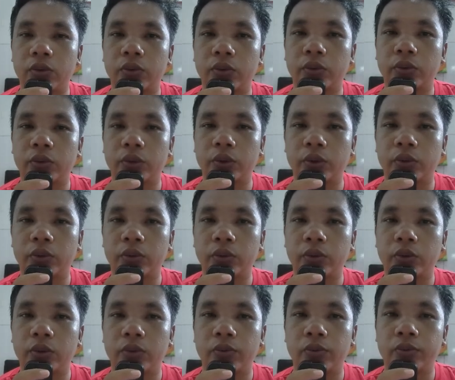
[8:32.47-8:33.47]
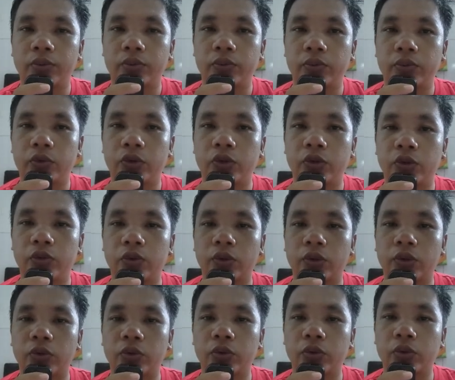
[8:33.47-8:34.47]
between Emma and Lucas,
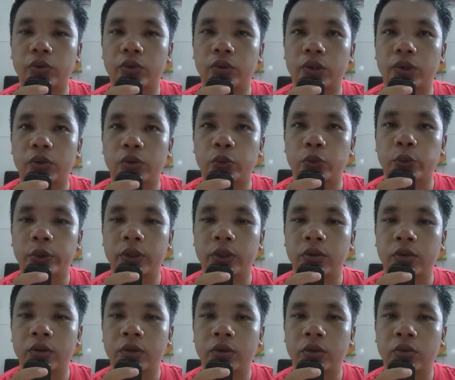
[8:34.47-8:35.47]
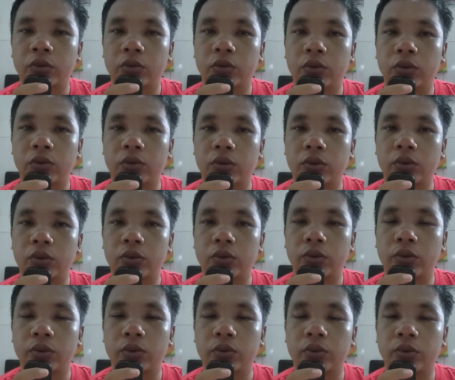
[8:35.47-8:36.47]
became an important
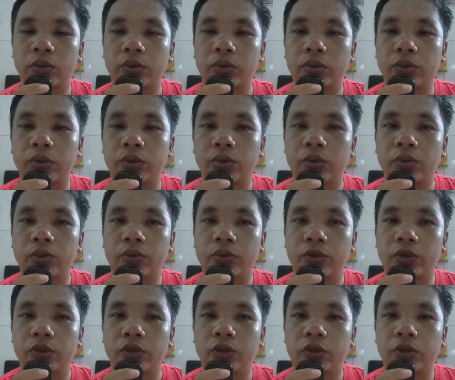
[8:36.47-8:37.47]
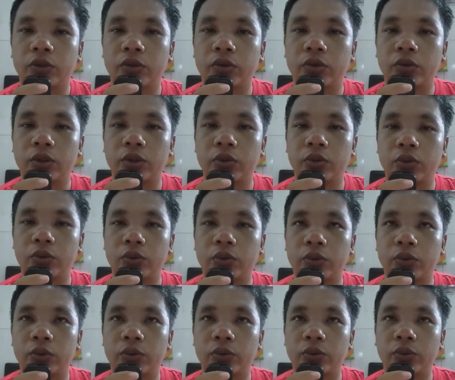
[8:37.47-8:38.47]
bridge between them.
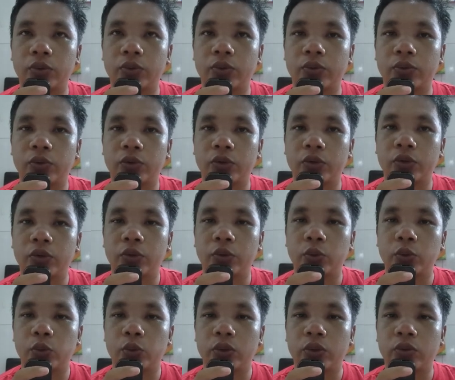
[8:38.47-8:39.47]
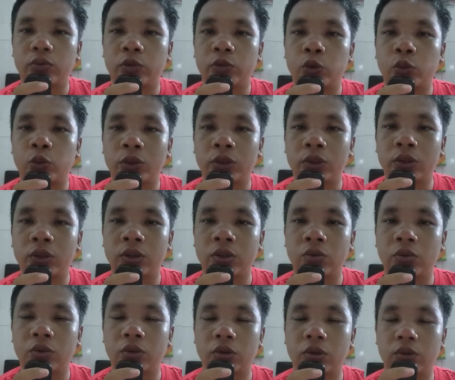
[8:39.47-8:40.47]
Every morning, when
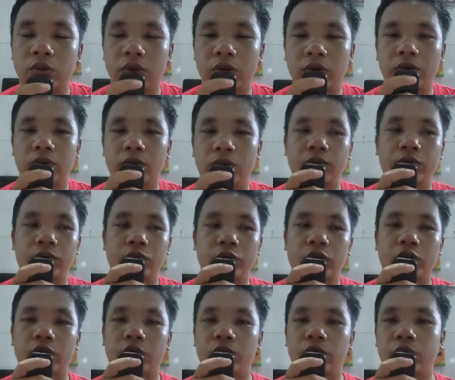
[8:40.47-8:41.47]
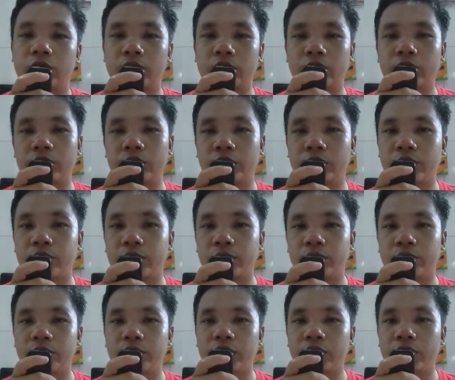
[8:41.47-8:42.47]
Emma went out to gather firewood or
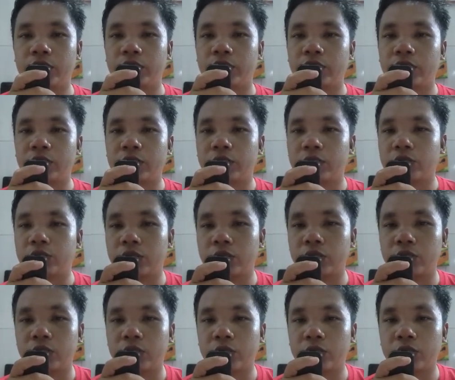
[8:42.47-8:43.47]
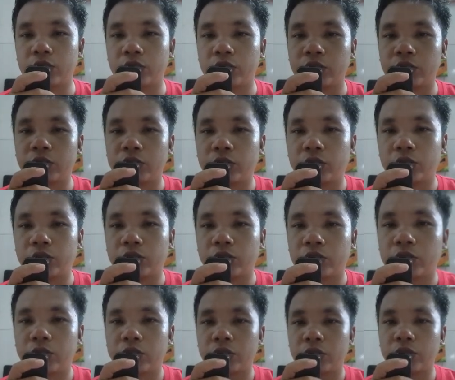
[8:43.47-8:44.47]
tend to her small vegetable garden,
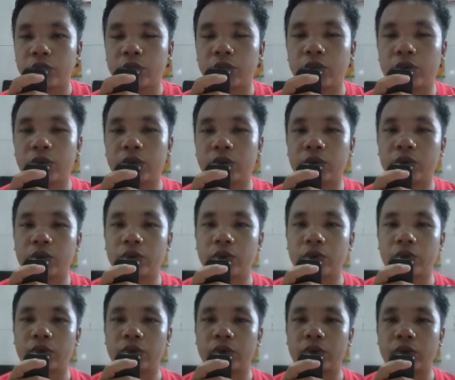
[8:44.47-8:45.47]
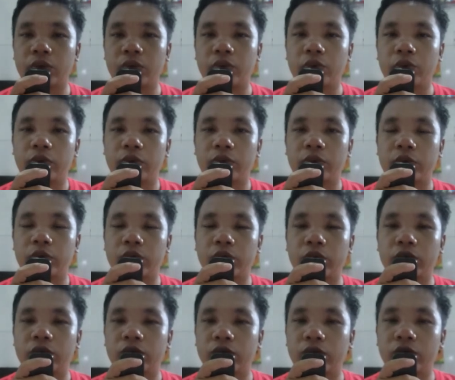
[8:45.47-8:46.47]
Scout would trot over to
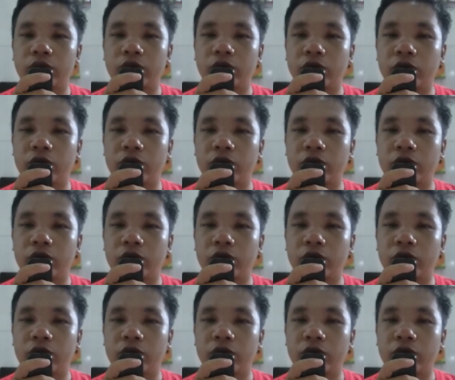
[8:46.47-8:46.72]
Lucas,